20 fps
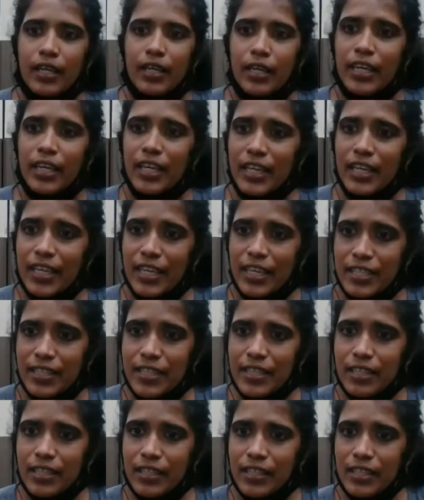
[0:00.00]
Is
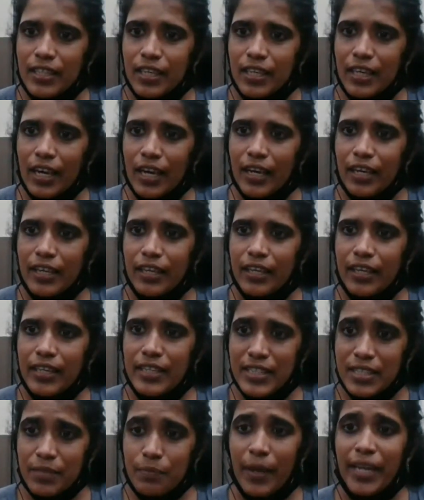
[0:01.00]
there
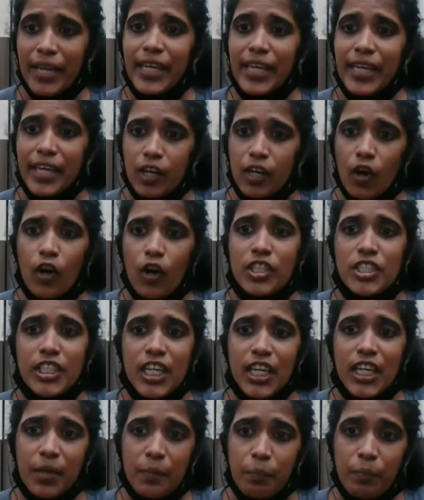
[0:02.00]
many ecological
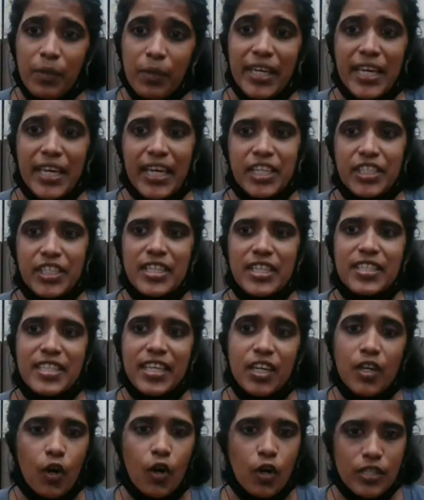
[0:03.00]
implications and
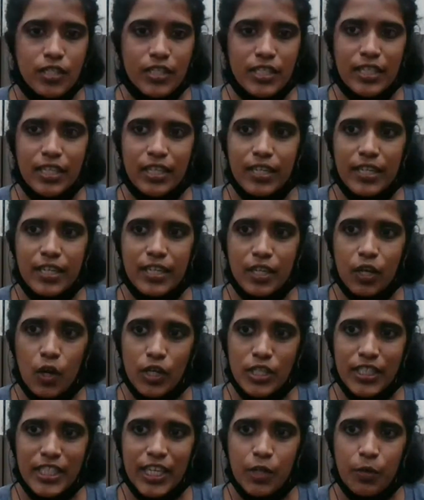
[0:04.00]

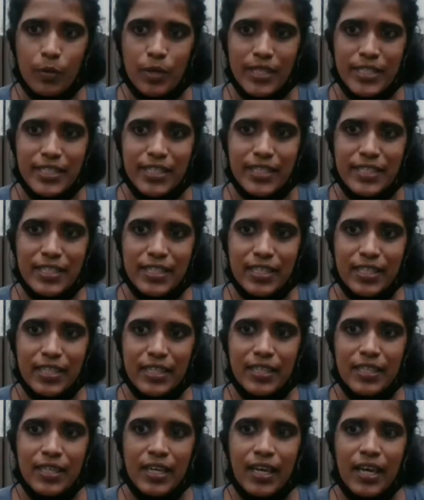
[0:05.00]
consequences?
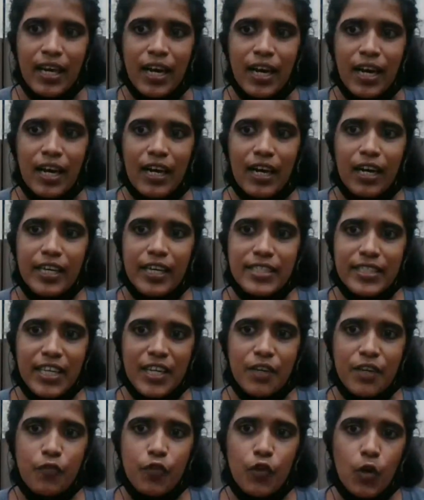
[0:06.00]
Is there a
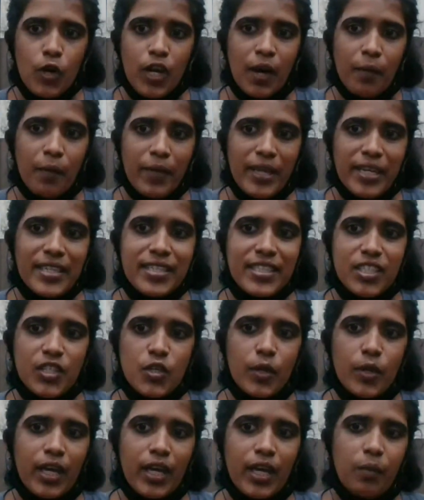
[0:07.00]
few comments you
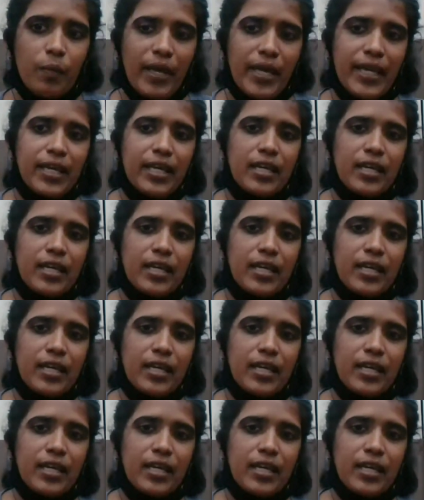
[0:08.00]
can make?